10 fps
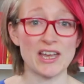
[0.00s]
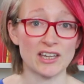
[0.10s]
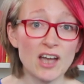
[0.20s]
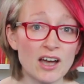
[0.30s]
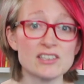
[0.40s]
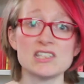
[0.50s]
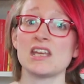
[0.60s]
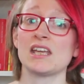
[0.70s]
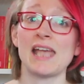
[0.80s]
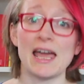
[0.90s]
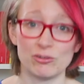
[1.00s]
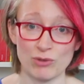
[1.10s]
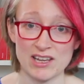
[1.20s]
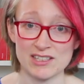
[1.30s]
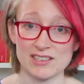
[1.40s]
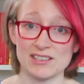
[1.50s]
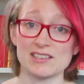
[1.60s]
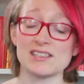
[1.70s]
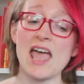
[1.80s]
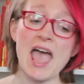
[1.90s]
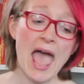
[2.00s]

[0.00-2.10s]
and cutting and razors.